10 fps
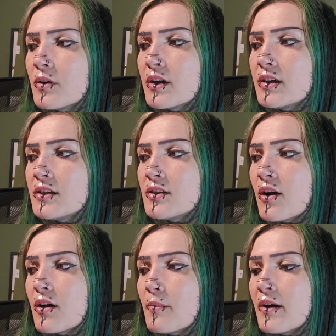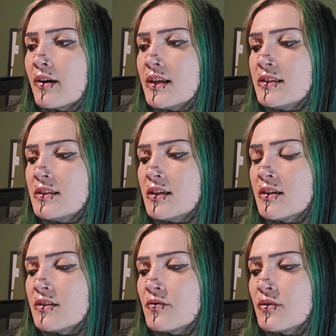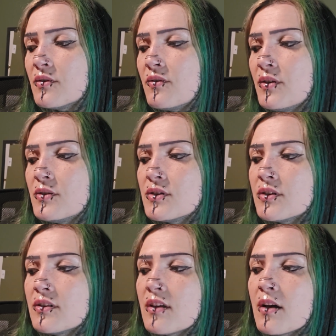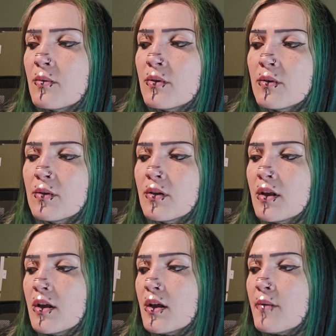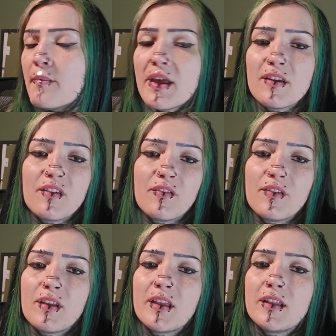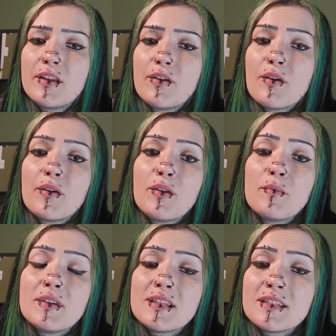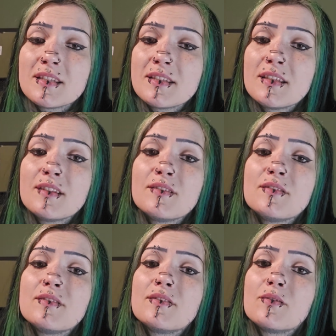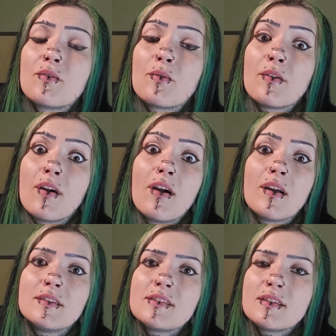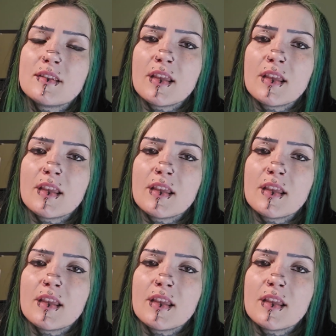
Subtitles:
We're here to talk about ideas for the future that will benefit, human existence or not.